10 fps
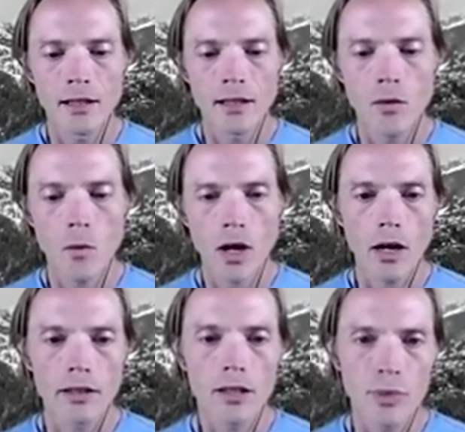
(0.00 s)
what
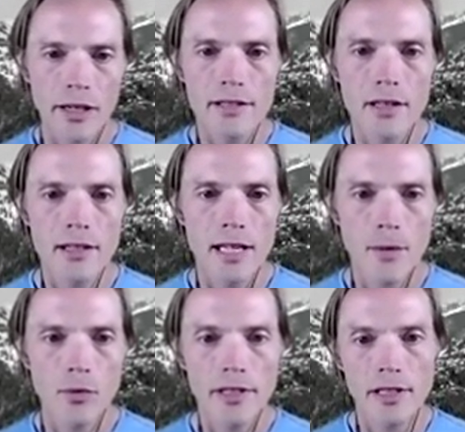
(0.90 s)
Arctiq brings to the
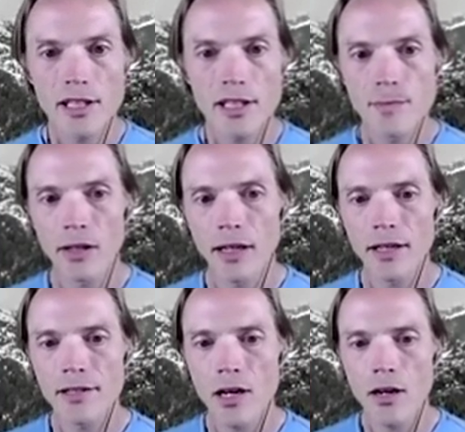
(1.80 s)
table is the
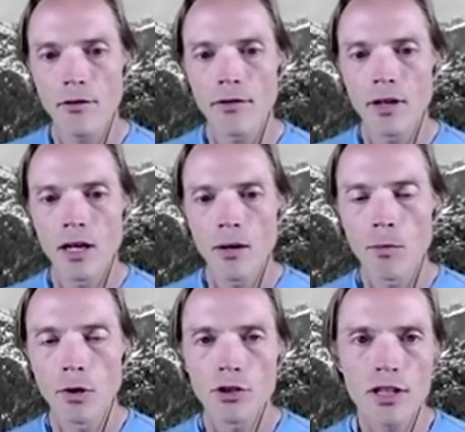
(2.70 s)
experience of
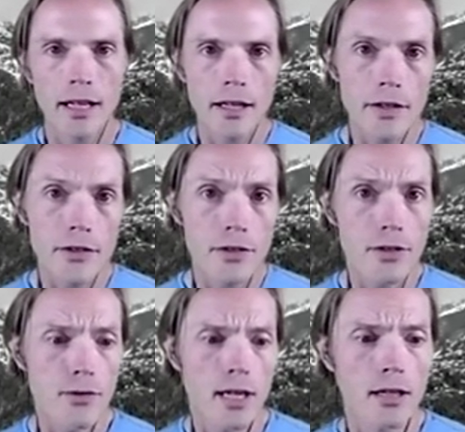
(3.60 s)
merging in this
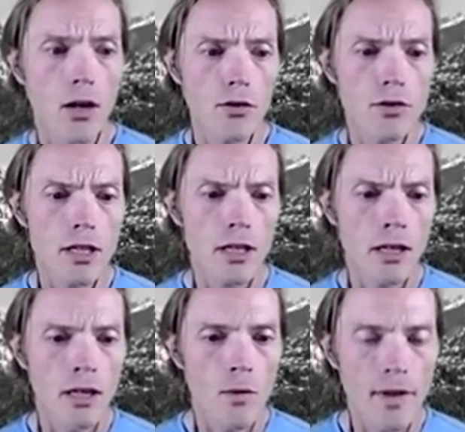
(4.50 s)
new technology
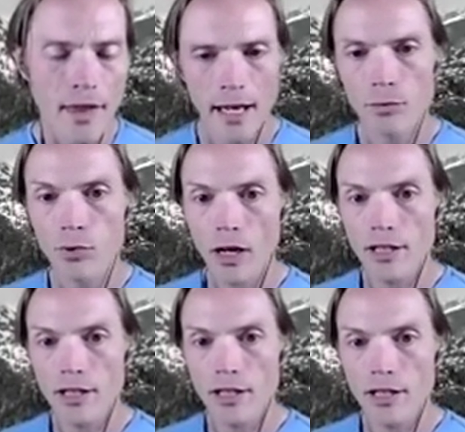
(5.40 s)
with enterprise
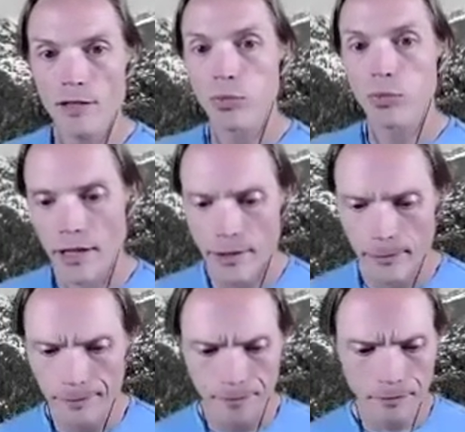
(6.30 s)
process.
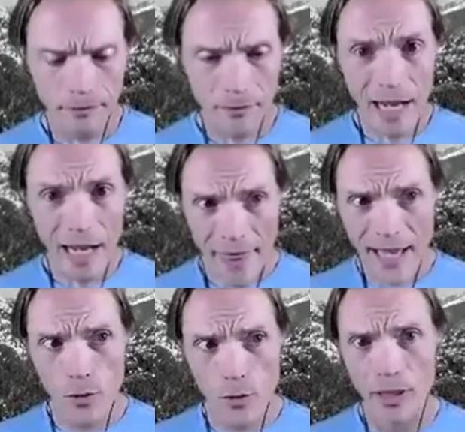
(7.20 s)
And
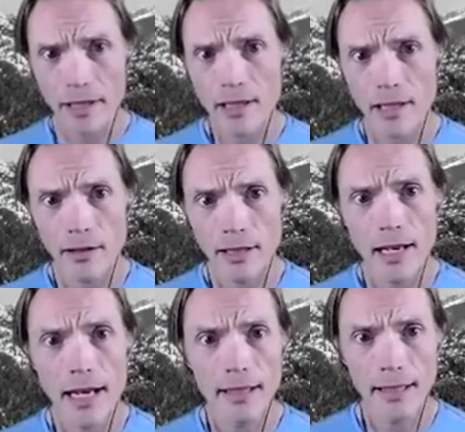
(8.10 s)
that's what brings us here today
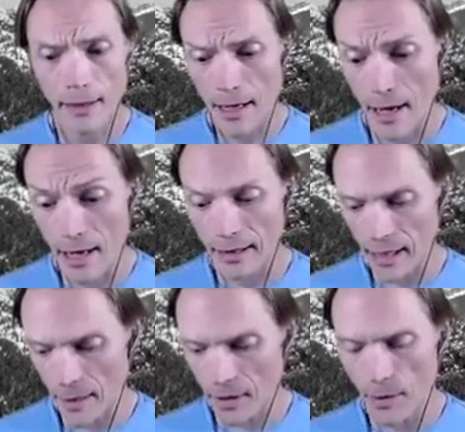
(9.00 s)
at
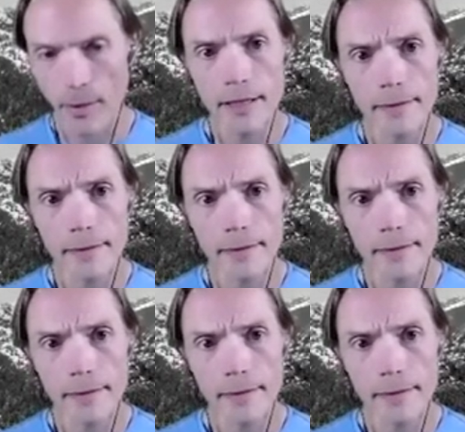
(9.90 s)
GitLab Commit.